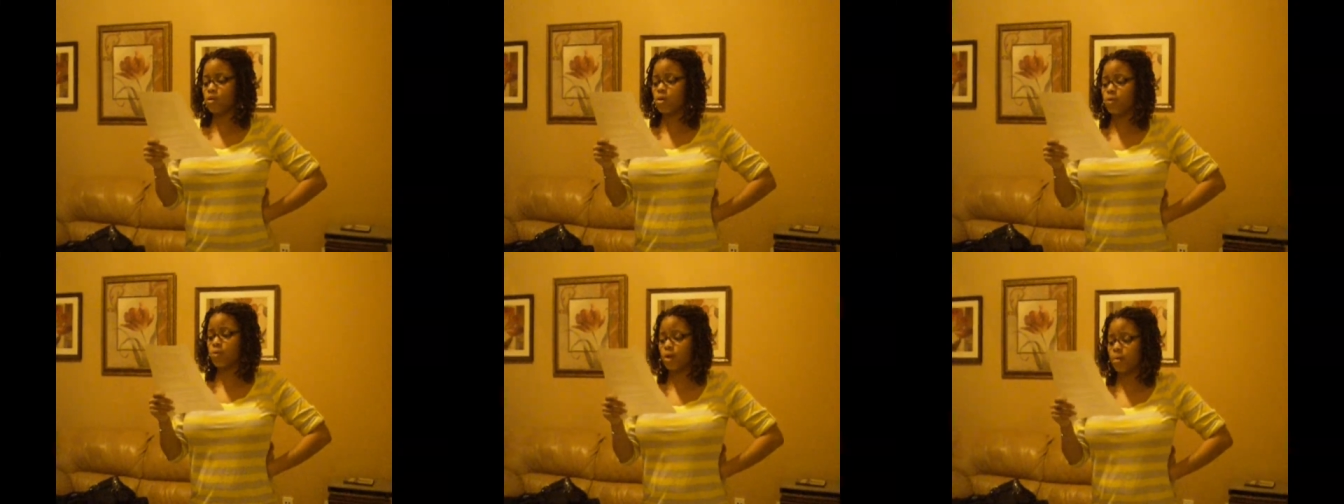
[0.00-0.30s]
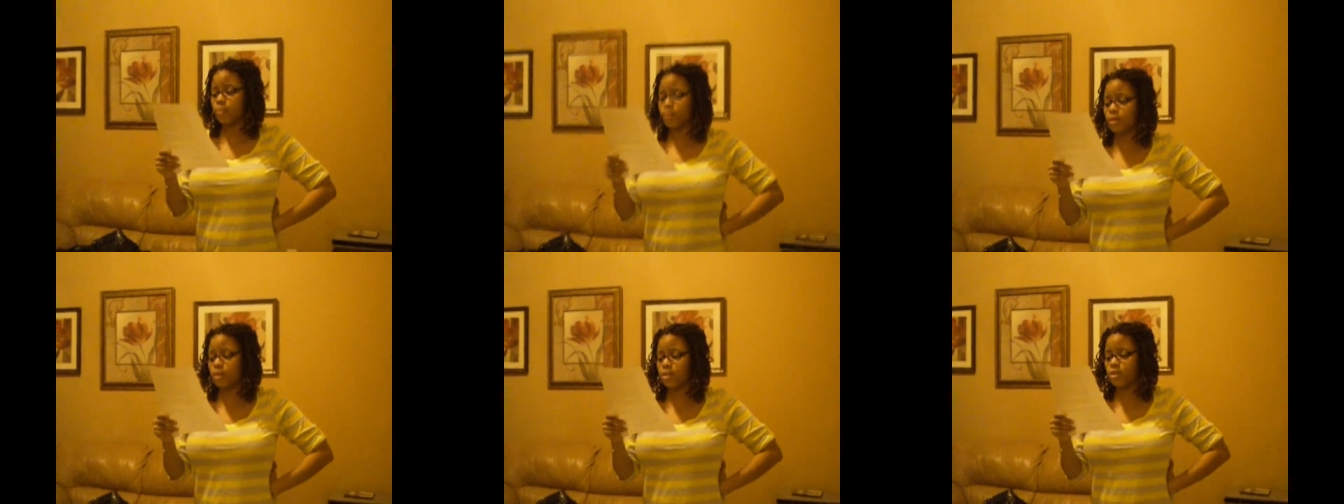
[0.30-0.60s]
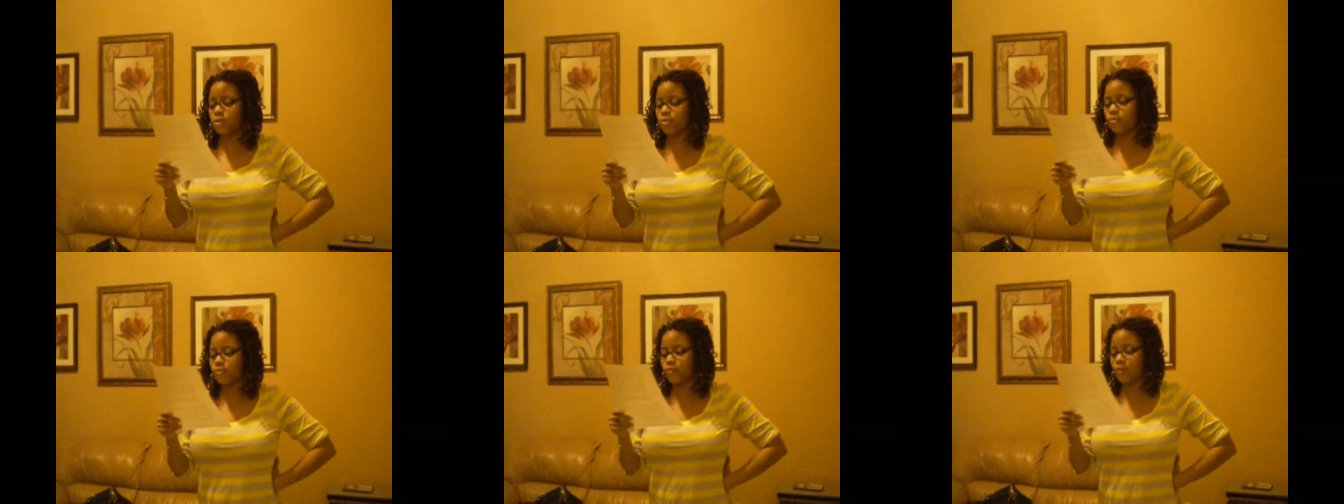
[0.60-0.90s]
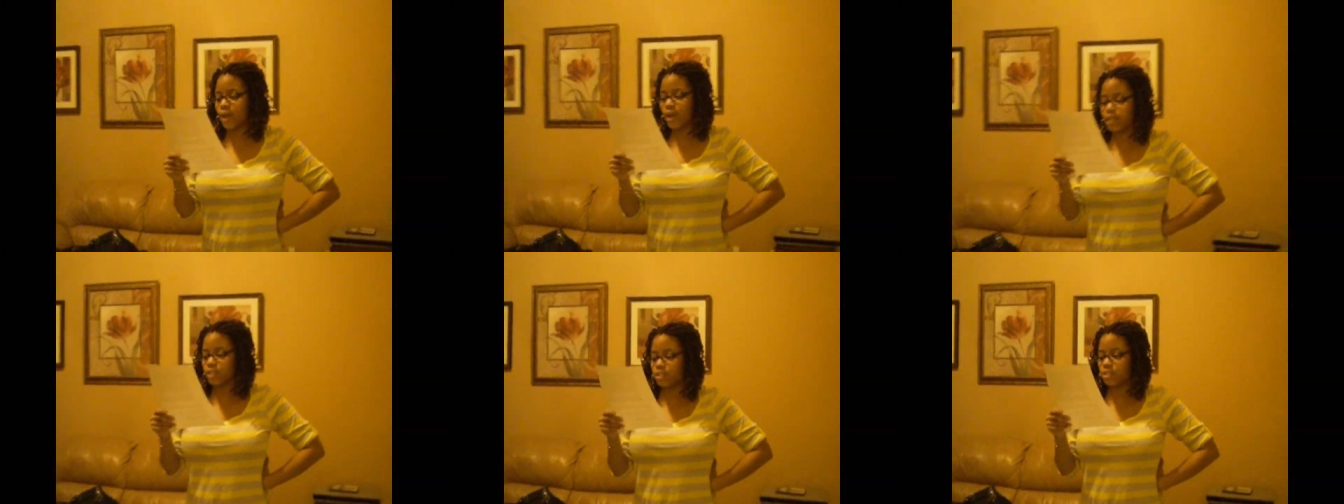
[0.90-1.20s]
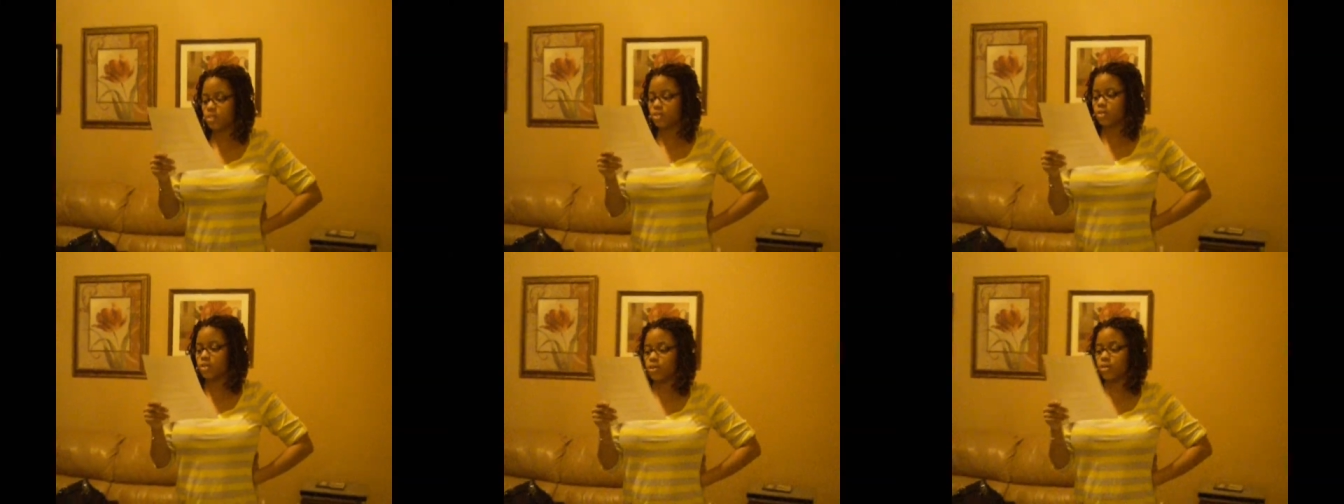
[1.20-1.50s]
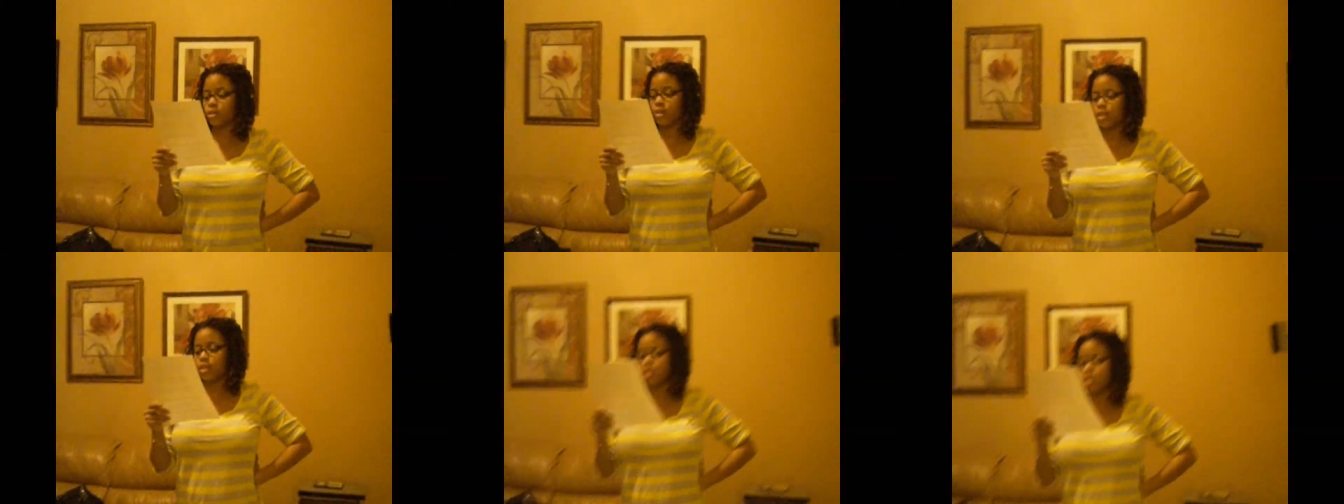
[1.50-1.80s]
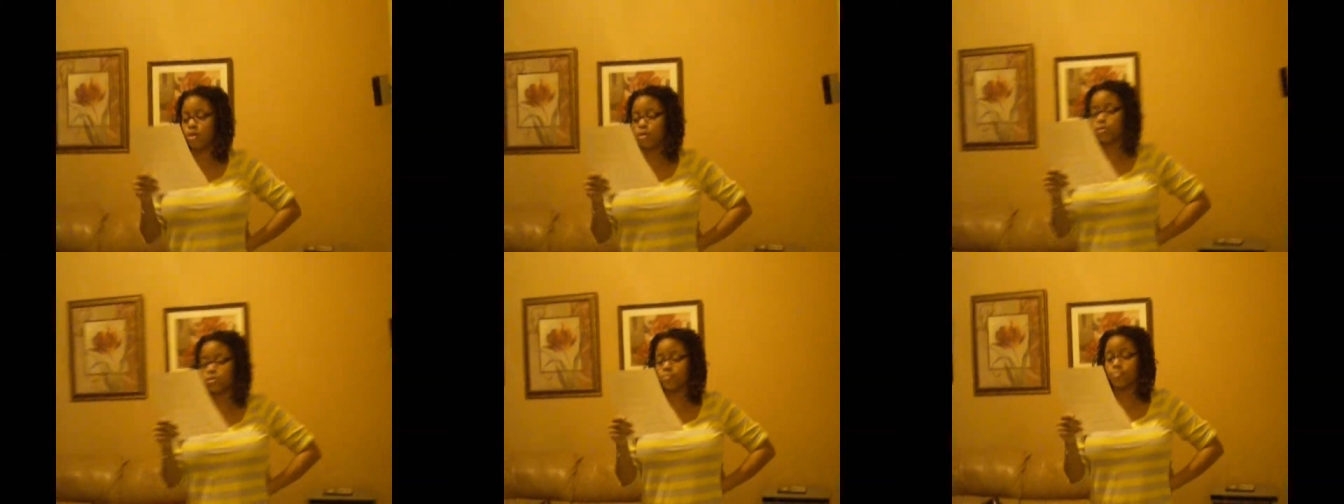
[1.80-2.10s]
grow up a little faster
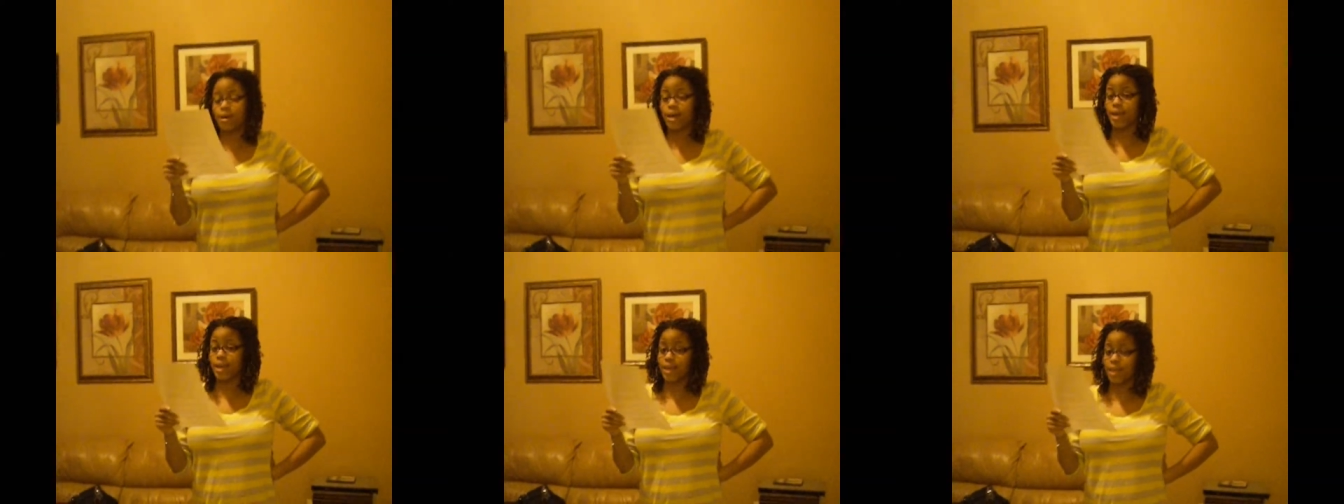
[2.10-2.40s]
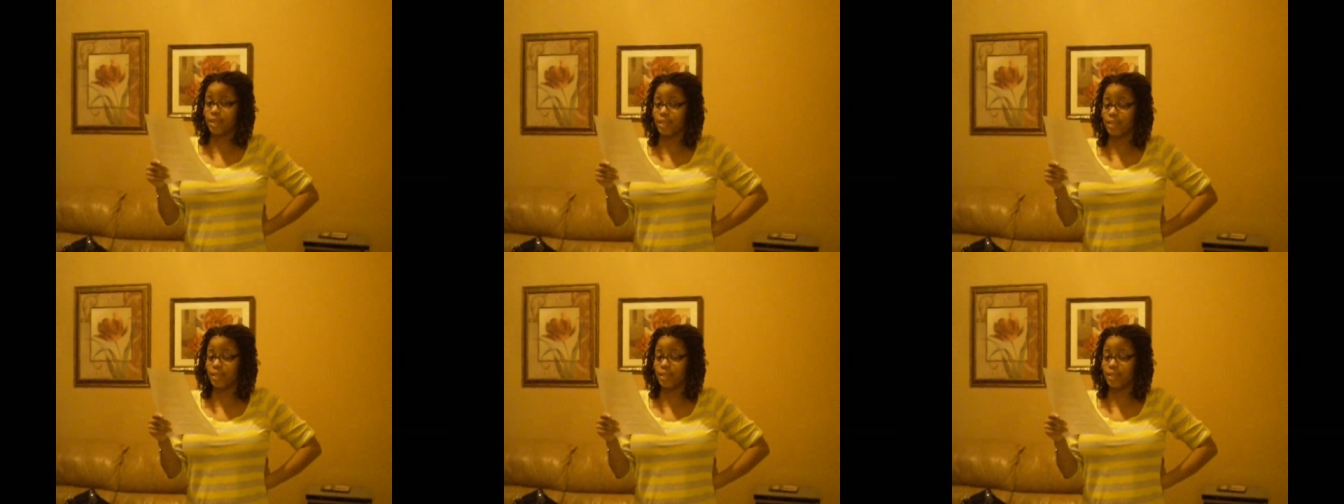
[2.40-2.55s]
than those my